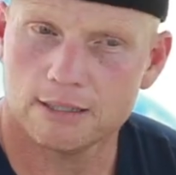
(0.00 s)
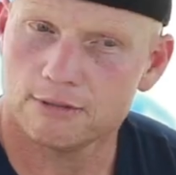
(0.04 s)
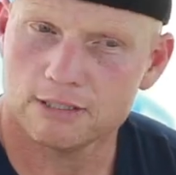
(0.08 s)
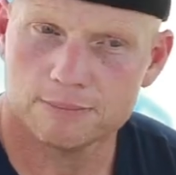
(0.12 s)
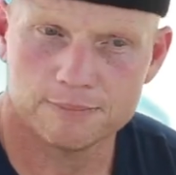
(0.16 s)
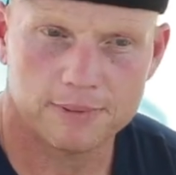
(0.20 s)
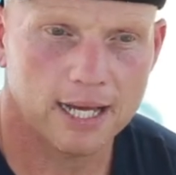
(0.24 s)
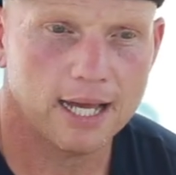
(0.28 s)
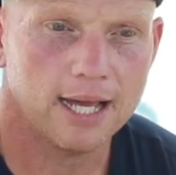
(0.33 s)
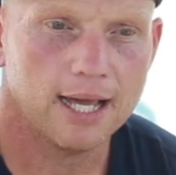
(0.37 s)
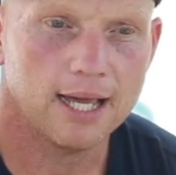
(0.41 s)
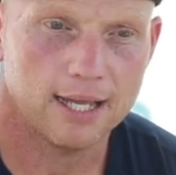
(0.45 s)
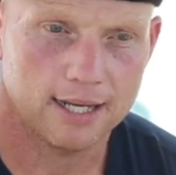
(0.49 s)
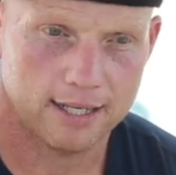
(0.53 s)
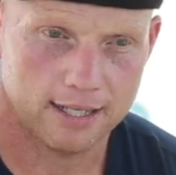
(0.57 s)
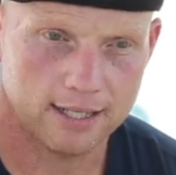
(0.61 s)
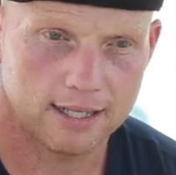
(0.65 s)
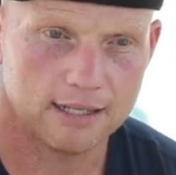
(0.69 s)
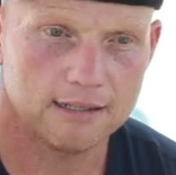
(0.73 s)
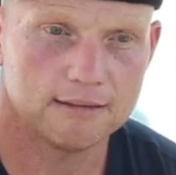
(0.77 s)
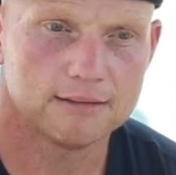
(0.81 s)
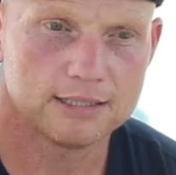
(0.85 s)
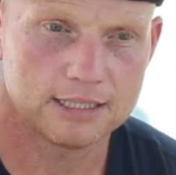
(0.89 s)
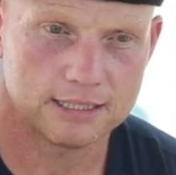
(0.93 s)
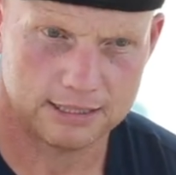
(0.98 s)
It was bad.
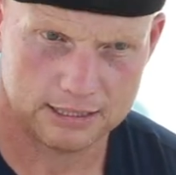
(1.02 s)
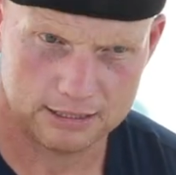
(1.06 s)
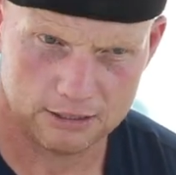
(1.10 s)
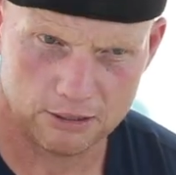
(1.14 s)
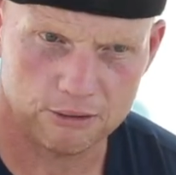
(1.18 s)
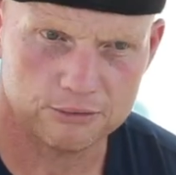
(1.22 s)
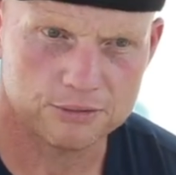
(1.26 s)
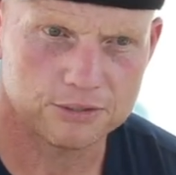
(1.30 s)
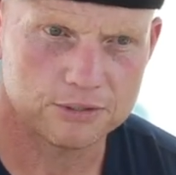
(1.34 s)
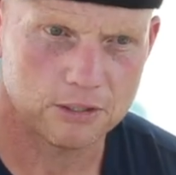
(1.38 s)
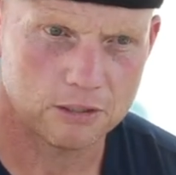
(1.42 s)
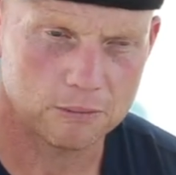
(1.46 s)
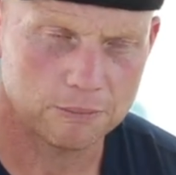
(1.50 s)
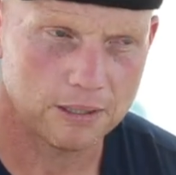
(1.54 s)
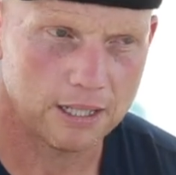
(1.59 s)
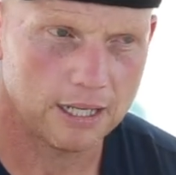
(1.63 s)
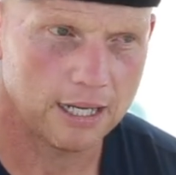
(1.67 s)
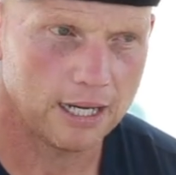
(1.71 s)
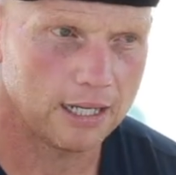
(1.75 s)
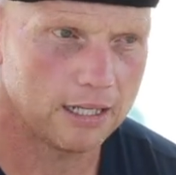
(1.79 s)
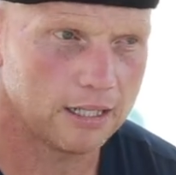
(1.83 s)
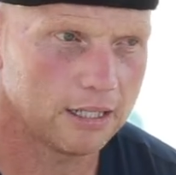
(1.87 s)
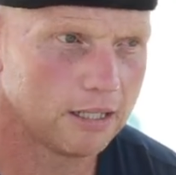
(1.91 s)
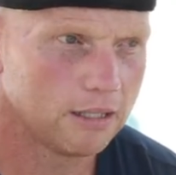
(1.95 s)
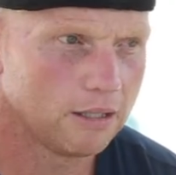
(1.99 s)
It was so
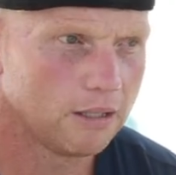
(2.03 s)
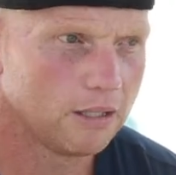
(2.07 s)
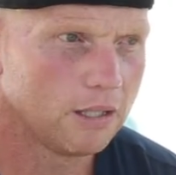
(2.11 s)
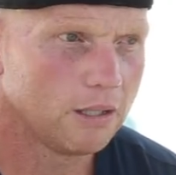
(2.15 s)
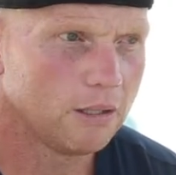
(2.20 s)
bad.